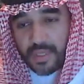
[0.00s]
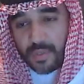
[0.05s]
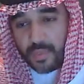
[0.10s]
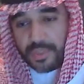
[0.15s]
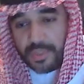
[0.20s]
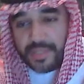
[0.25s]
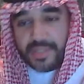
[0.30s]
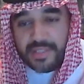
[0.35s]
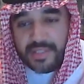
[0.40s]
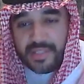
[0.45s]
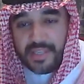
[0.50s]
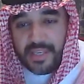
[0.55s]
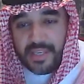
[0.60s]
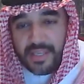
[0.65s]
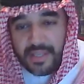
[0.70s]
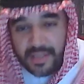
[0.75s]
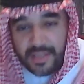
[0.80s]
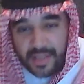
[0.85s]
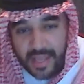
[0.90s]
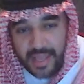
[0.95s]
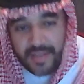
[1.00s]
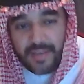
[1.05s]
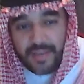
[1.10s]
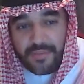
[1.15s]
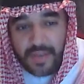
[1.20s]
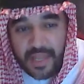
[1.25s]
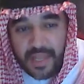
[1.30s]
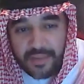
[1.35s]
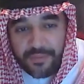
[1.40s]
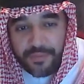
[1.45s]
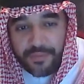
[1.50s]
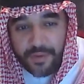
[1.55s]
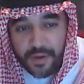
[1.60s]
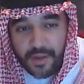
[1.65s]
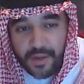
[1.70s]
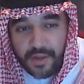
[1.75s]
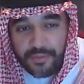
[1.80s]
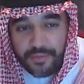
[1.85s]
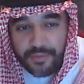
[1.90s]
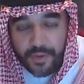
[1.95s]
which is the end of life
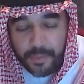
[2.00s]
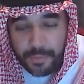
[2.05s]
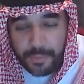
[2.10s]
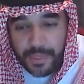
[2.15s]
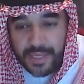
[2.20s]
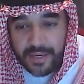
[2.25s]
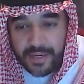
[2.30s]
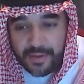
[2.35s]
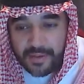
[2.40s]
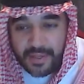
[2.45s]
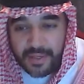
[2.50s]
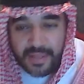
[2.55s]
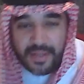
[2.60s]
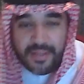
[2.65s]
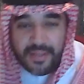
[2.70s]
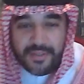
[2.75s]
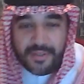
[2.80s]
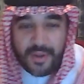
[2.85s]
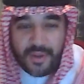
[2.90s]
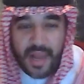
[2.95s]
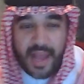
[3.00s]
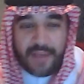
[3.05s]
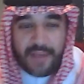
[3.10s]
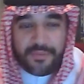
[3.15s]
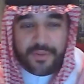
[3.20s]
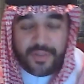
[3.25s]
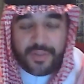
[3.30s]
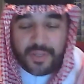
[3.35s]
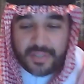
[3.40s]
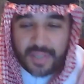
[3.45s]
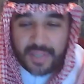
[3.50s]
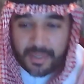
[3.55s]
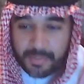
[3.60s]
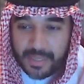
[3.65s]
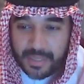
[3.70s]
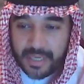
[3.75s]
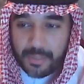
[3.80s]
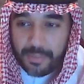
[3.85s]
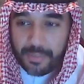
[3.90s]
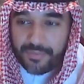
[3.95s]
for a player. So after they're done
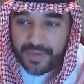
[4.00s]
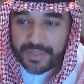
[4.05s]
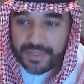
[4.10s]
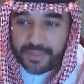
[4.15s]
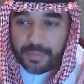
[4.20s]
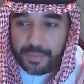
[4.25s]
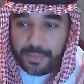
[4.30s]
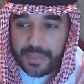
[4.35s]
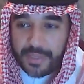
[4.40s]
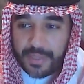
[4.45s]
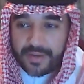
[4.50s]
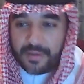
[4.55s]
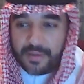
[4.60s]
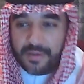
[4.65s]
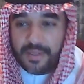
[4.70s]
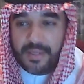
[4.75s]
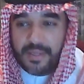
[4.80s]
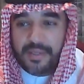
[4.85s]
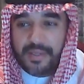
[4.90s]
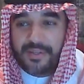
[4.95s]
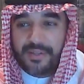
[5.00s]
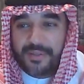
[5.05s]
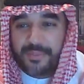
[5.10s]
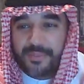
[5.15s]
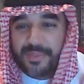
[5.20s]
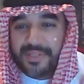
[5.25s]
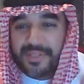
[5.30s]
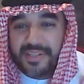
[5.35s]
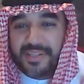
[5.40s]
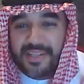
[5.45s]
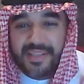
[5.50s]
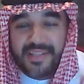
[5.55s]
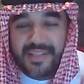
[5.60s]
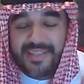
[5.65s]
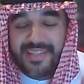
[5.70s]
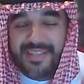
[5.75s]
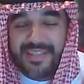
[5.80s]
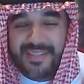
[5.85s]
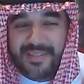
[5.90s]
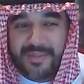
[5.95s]
being a professional player, which in
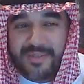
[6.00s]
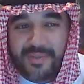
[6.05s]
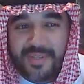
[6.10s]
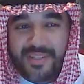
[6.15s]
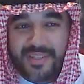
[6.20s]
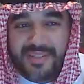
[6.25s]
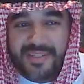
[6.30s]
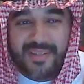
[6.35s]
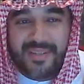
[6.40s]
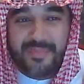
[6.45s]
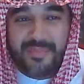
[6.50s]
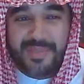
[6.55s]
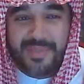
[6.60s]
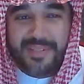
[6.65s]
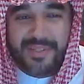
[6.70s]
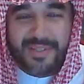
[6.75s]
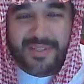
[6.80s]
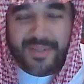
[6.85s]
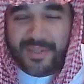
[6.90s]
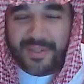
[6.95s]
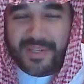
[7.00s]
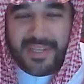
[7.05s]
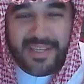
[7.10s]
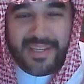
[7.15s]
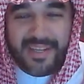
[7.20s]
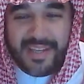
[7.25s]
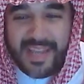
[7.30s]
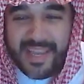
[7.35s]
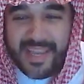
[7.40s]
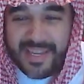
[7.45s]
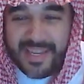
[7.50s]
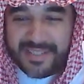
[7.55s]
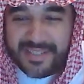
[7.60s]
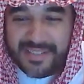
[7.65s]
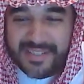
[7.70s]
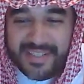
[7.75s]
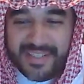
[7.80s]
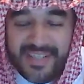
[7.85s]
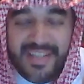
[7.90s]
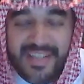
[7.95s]
this industry is an absurdly young
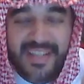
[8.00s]
age,